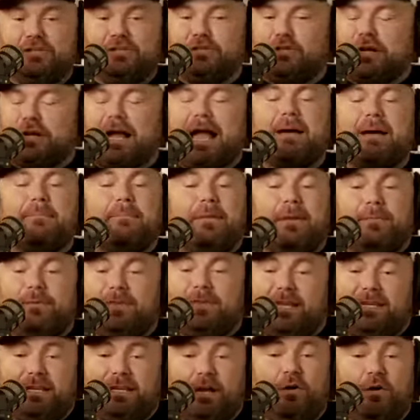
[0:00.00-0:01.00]
they're at. Maybe
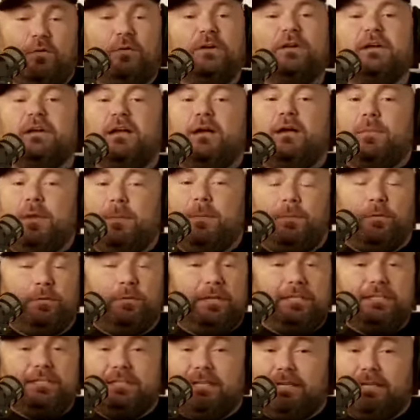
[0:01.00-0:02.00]
they don't. People
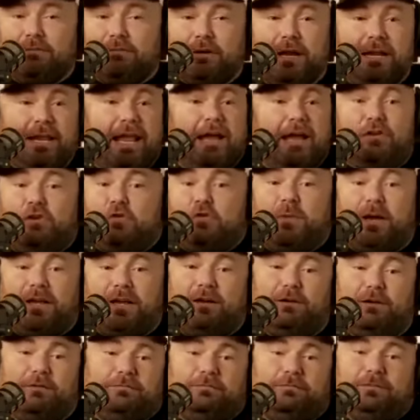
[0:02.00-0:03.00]
listening right now, you might
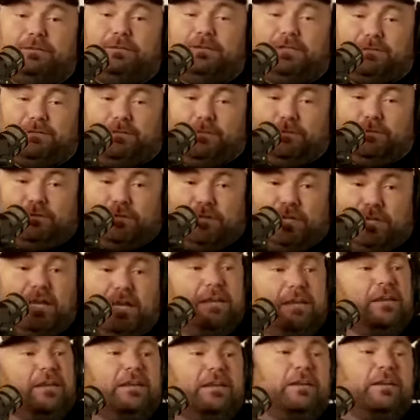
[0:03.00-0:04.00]
go, dude, he's full of
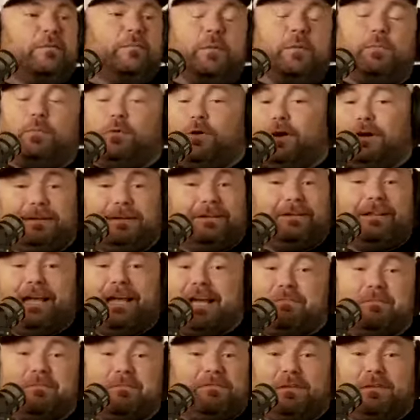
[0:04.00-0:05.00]
shit. People aren't going to
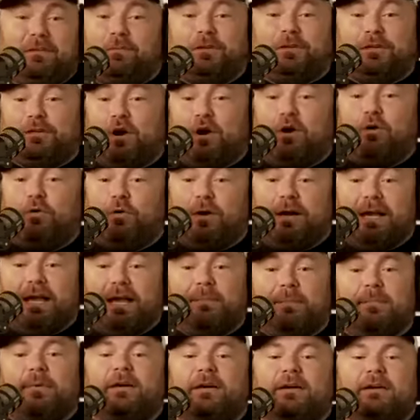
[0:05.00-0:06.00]
like me if they really know who I
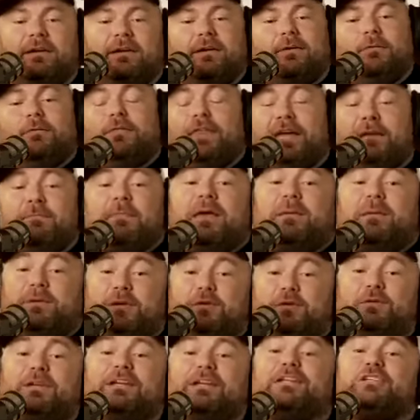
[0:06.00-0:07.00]
am then maybe
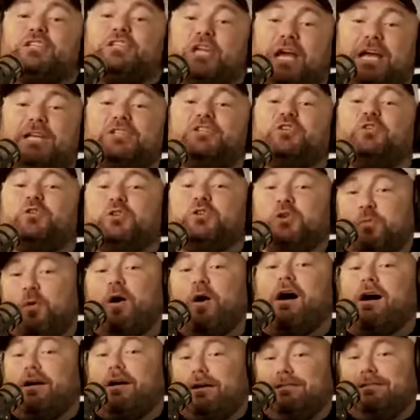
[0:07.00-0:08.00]
you need to change who you
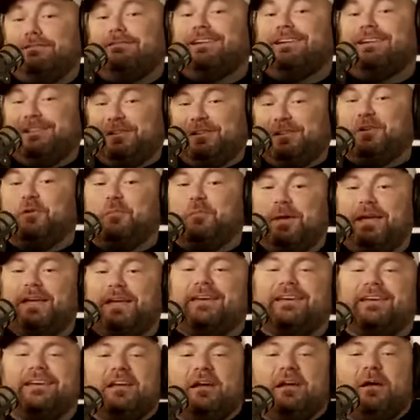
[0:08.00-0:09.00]
are a little
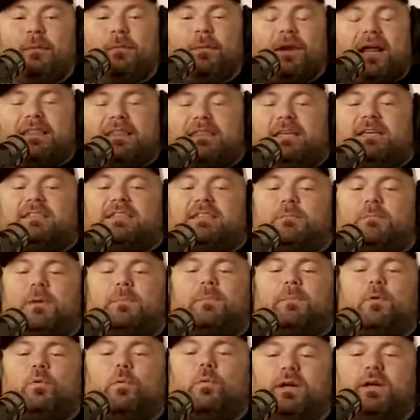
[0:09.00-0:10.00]
bit but I think that
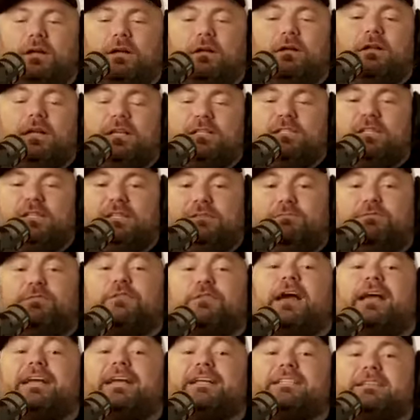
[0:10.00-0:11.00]
people will. And to
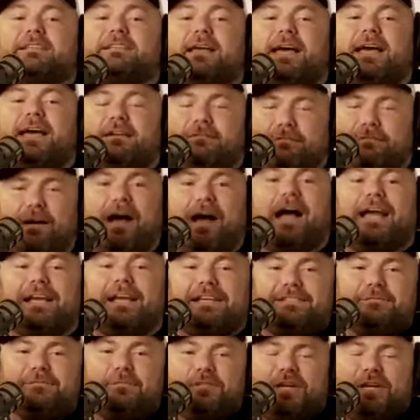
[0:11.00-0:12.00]
Frank's
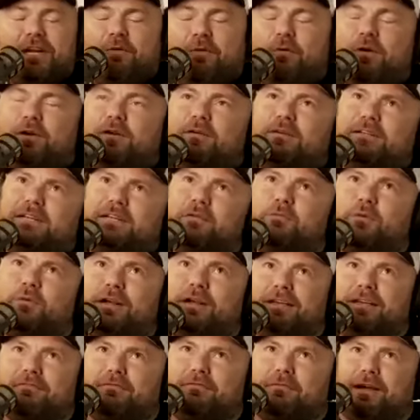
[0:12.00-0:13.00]
advice, which I don't want to didn't want
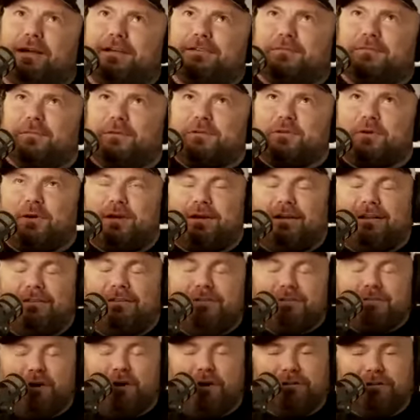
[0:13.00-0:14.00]
to give Frank so much credit on
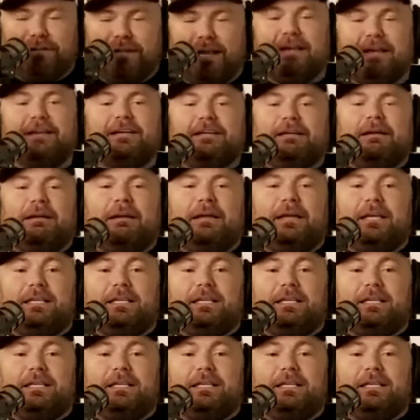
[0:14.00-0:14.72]
this call today, his